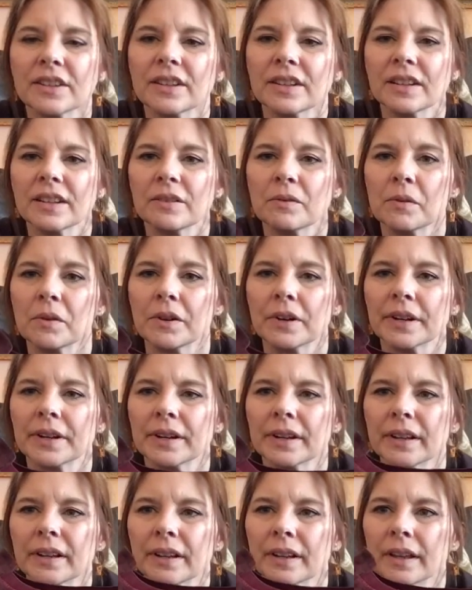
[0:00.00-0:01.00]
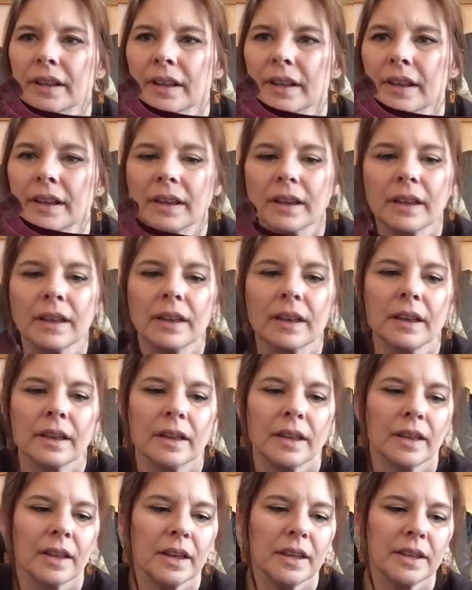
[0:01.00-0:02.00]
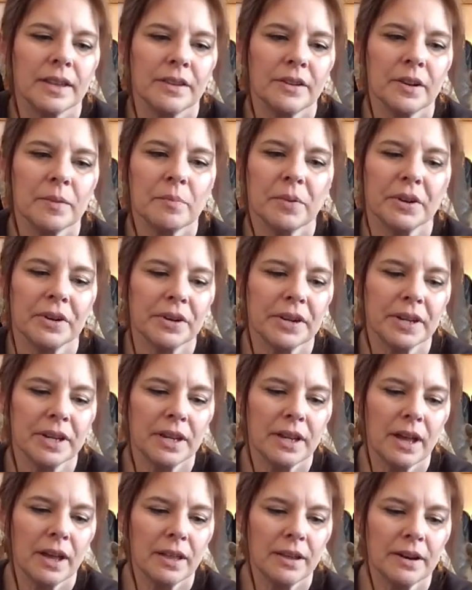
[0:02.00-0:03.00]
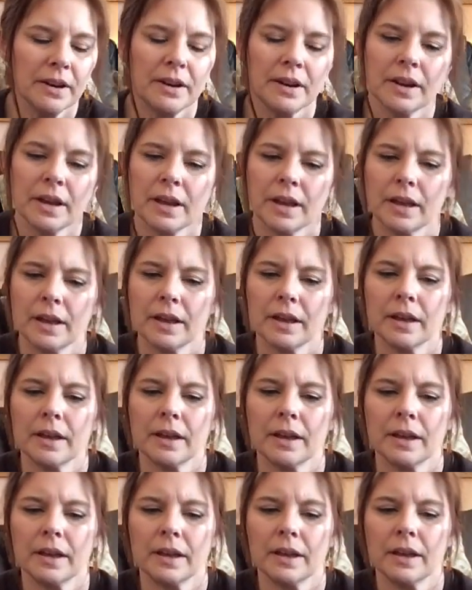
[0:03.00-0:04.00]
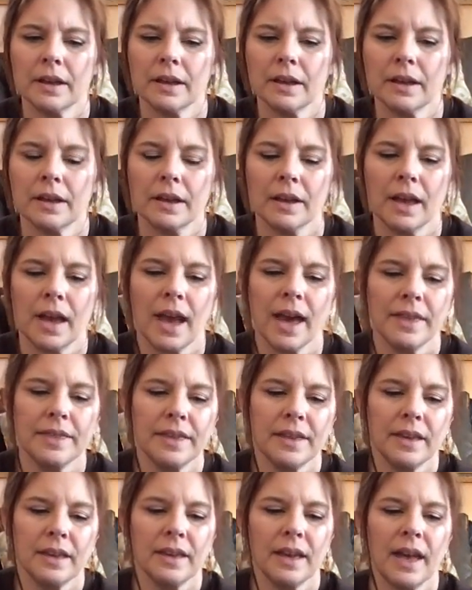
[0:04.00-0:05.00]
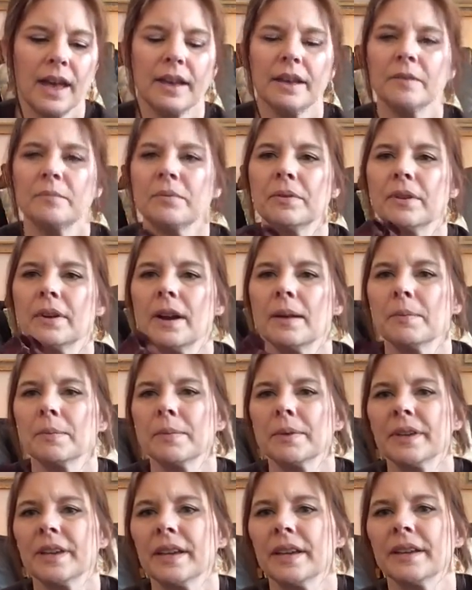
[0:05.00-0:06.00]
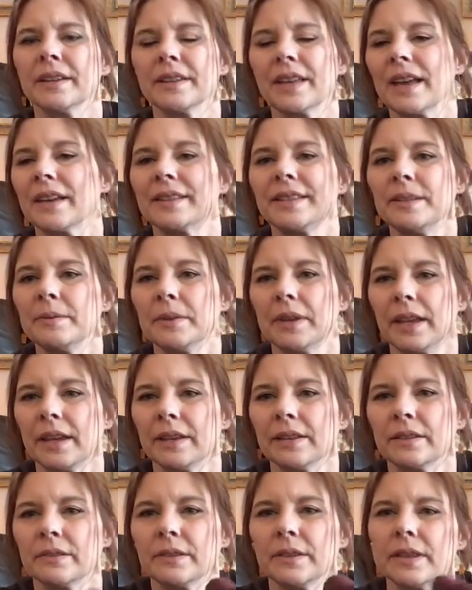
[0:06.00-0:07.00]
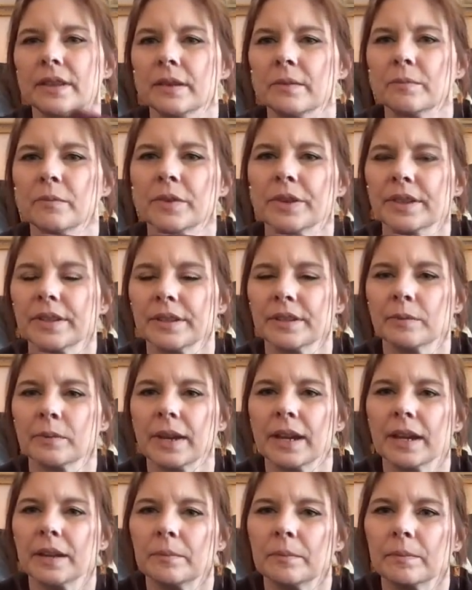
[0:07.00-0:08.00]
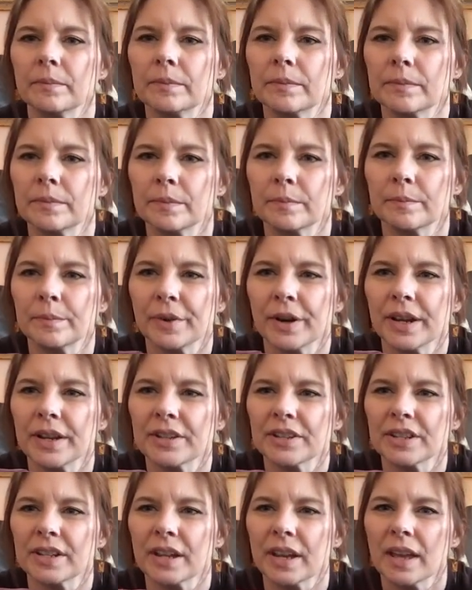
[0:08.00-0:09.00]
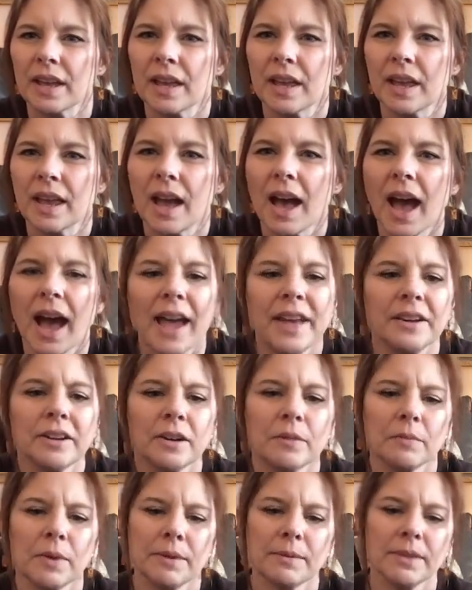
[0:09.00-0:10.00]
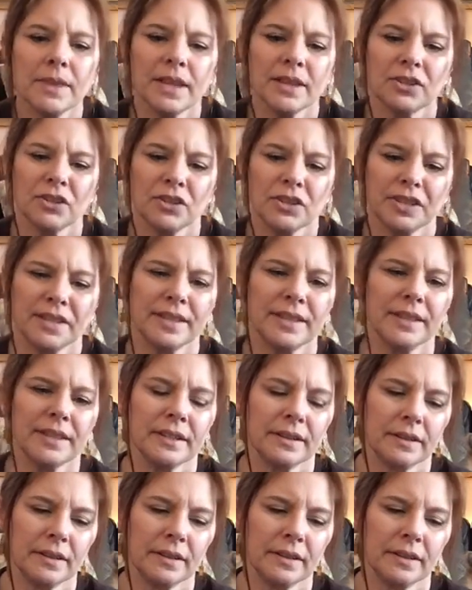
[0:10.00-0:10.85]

a little worn. They're a burgundy color. I think I could probably see what I can do with them with a suede brush. I don't know, maybe that's just,